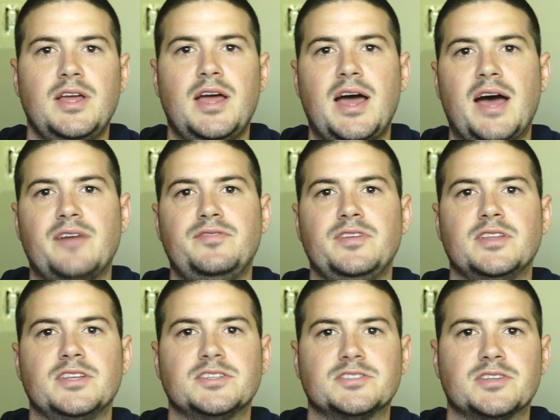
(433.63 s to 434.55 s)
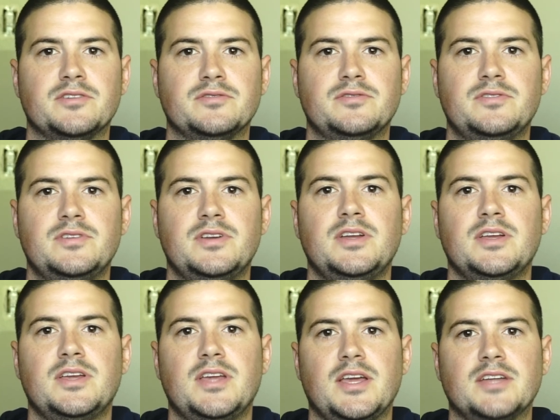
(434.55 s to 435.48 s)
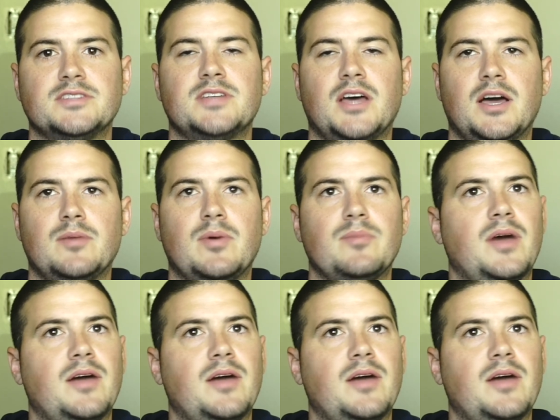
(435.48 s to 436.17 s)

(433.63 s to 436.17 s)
have feelings of, okay, it's time.